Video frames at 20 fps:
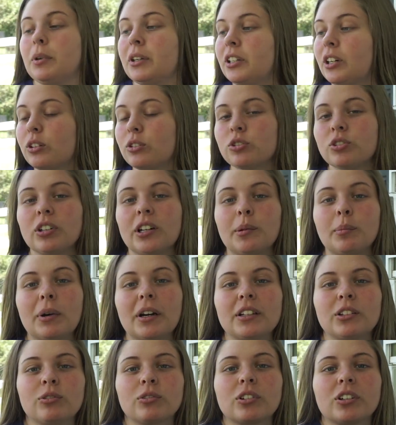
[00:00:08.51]
My dog's trying to
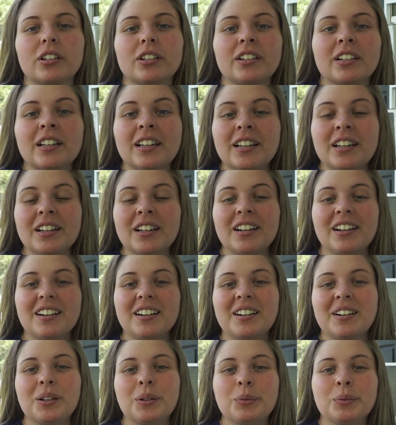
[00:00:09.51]
bite the rod.
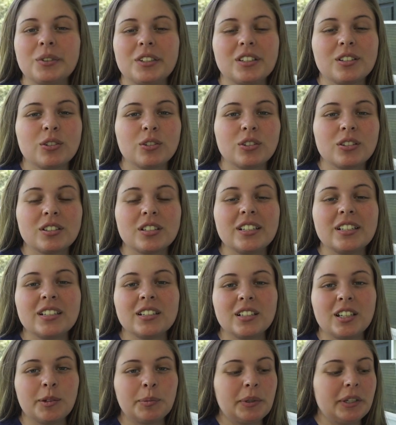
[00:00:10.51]
So the
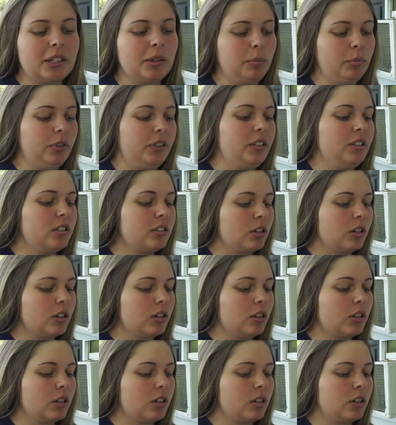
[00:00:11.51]
season could be complete.